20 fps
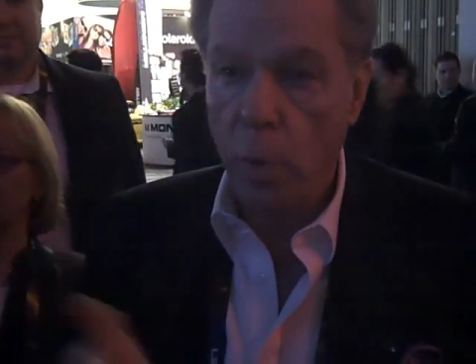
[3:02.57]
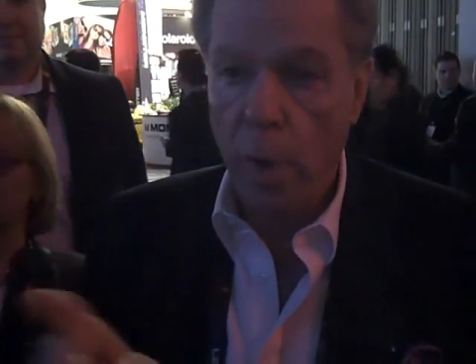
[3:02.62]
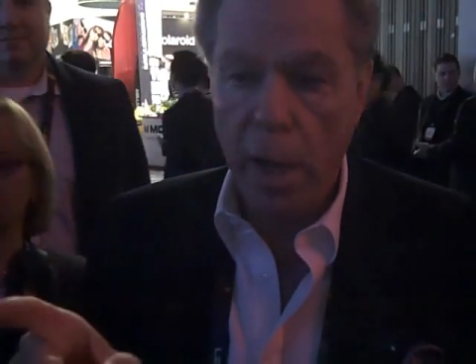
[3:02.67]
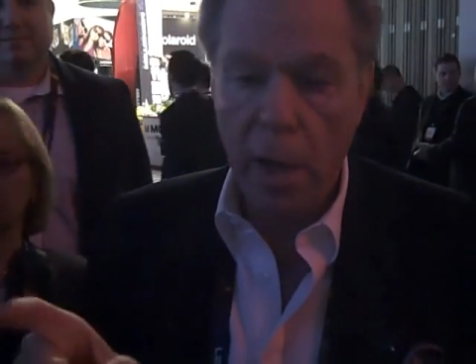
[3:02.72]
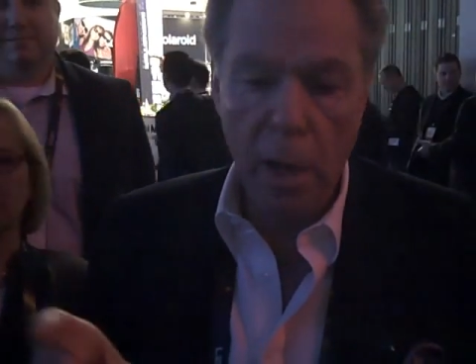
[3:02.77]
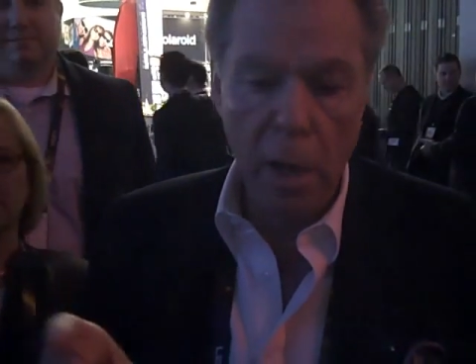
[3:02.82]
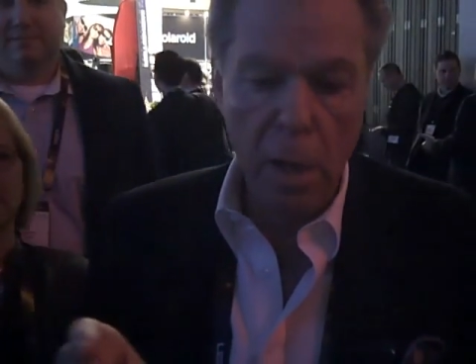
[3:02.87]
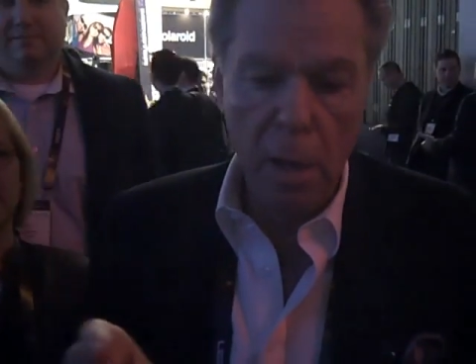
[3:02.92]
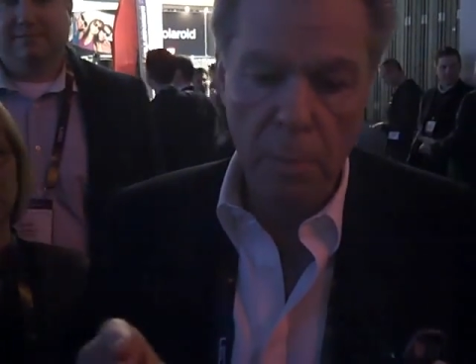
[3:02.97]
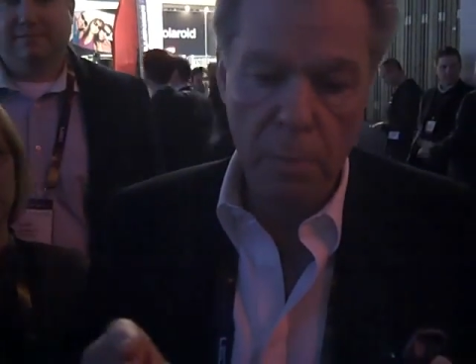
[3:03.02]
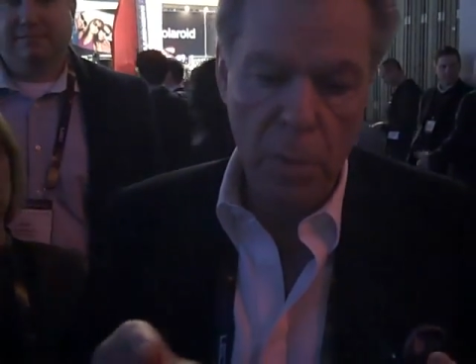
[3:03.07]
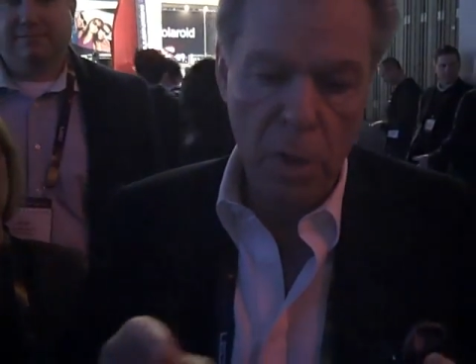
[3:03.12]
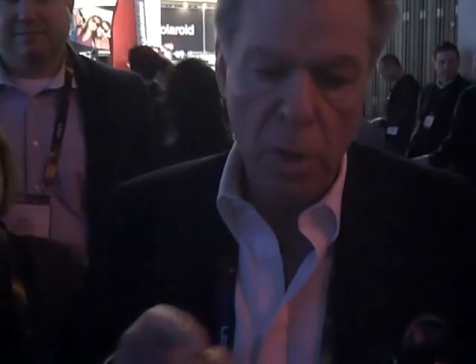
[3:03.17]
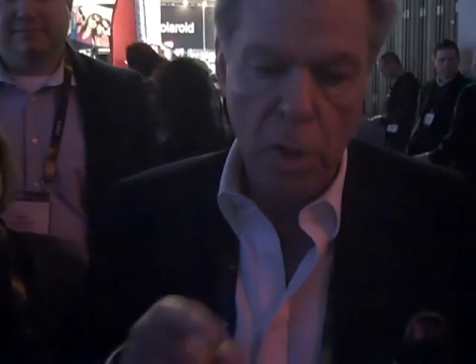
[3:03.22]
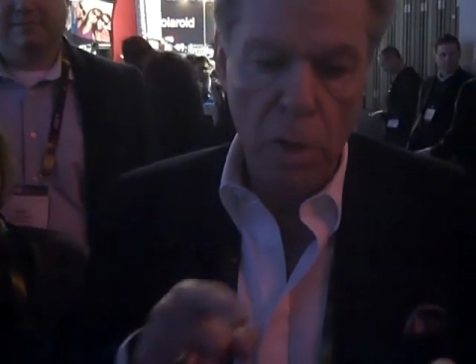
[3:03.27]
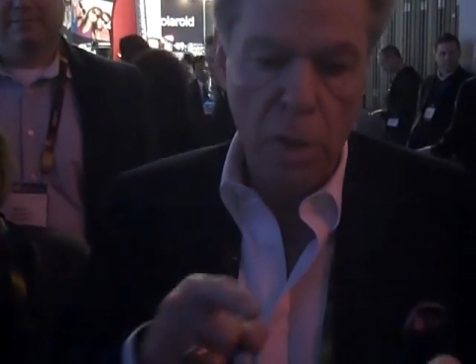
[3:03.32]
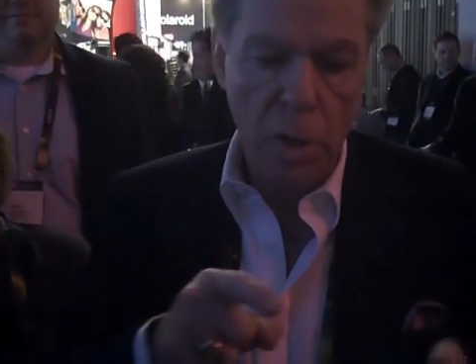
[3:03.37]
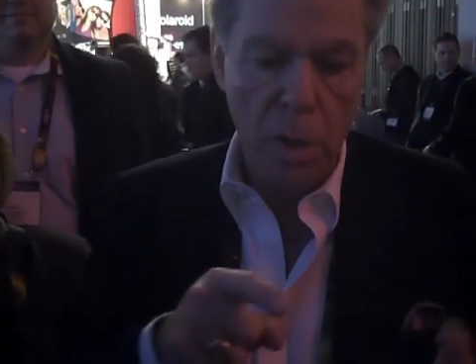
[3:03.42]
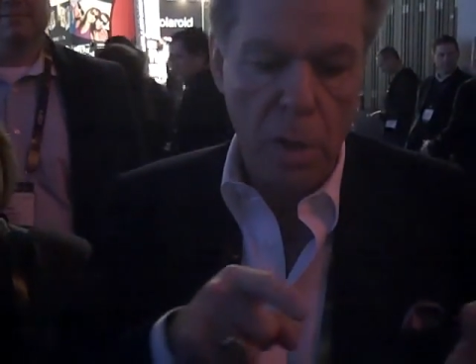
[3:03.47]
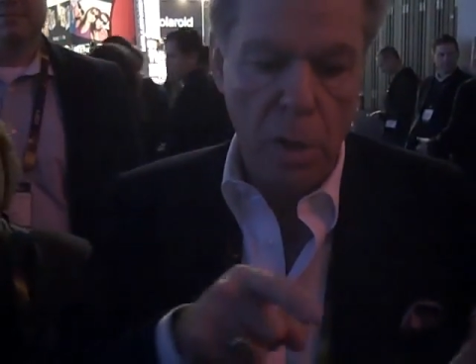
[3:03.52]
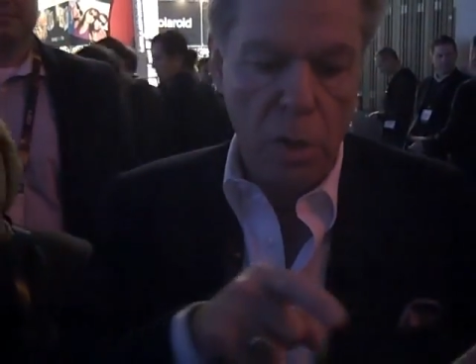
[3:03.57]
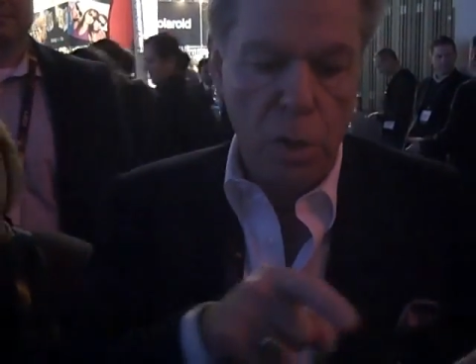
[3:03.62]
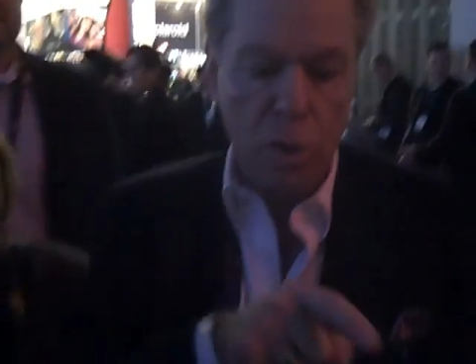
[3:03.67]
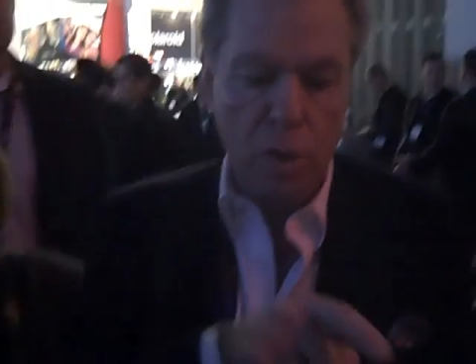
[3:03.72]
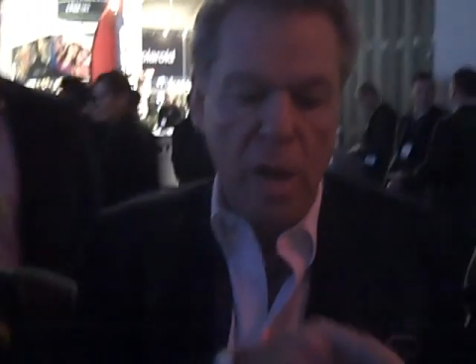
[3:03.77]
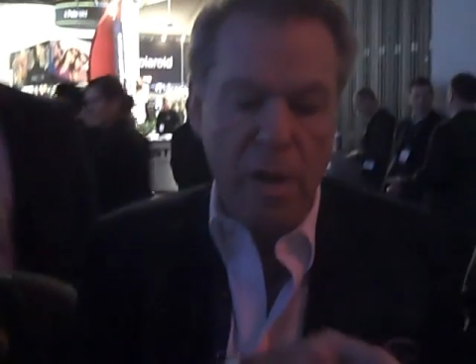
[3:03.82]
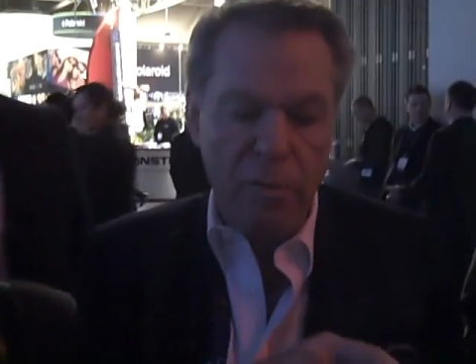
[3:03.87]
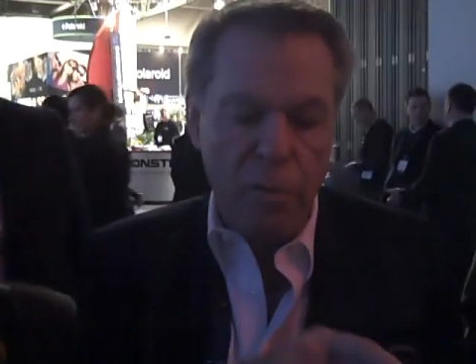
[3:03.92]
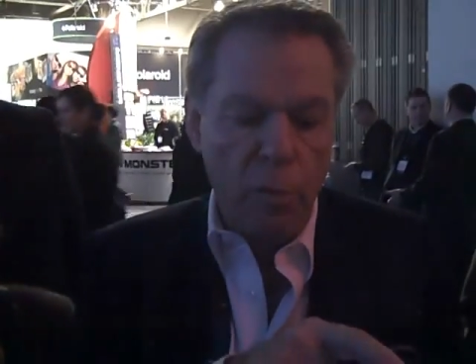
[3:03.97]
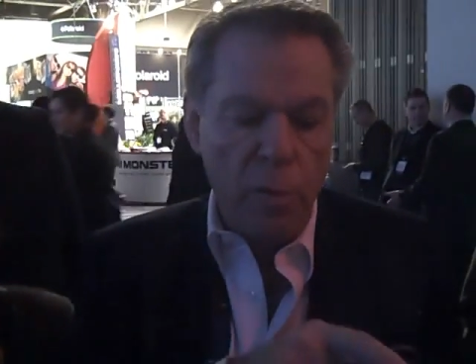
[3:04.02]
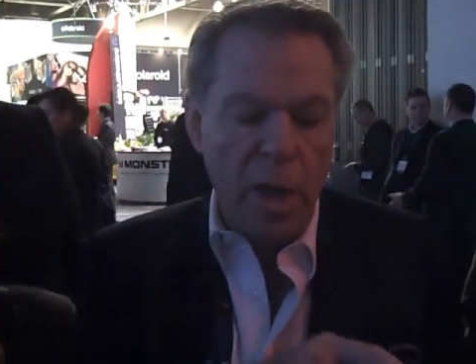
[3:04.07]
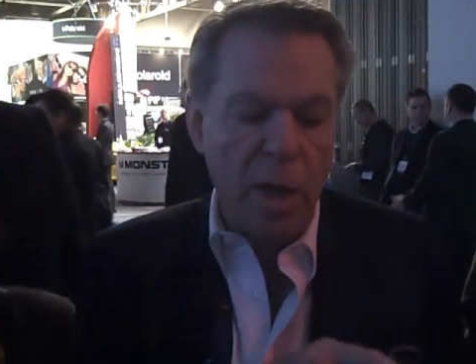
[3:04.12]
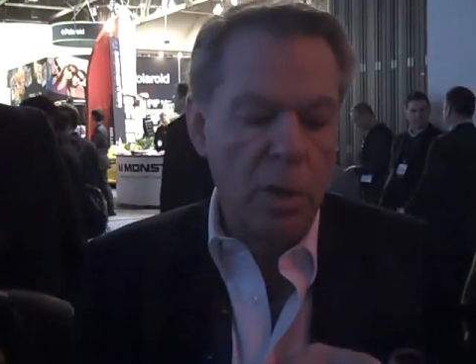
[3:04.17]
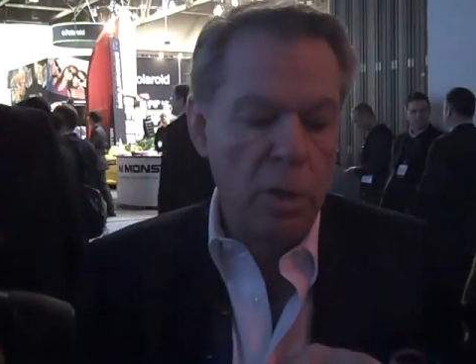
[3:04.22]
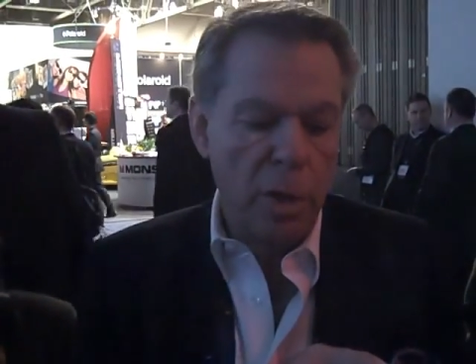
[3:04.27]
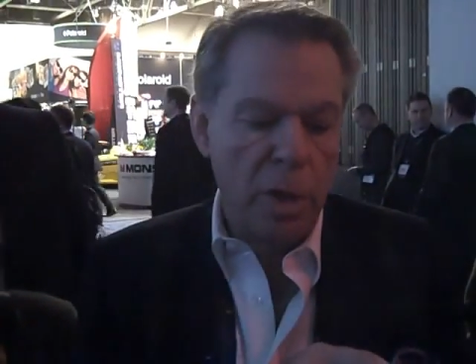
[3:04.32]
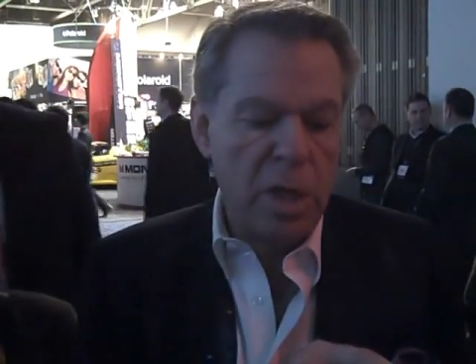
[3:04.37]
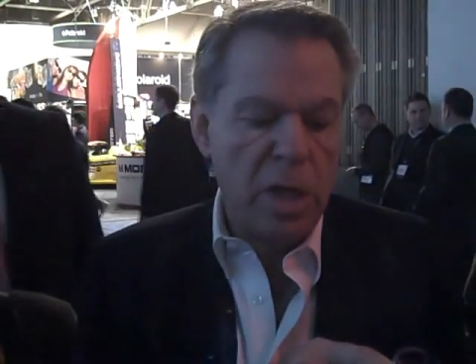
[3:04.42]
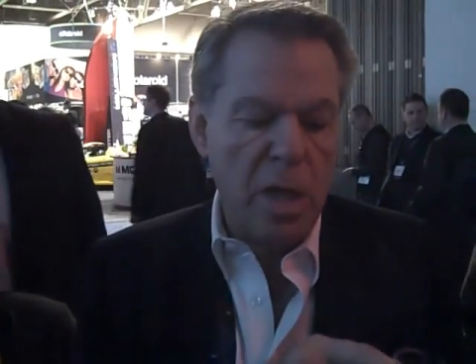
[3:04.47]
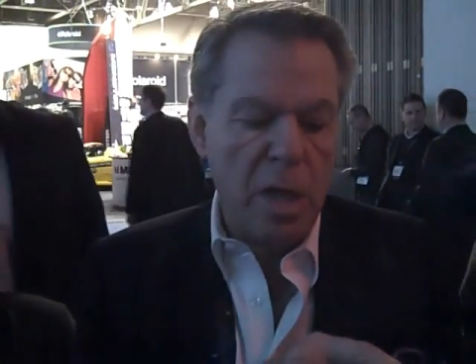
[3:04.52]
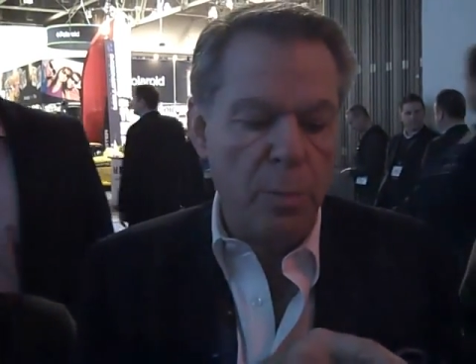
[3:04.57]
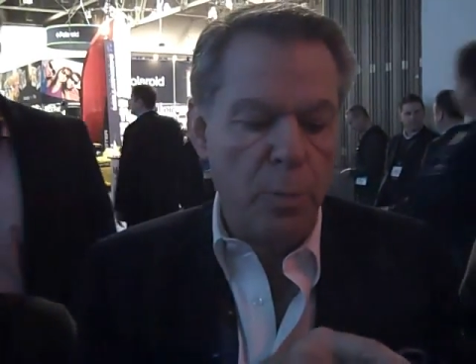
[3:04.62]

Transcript: where you have a regular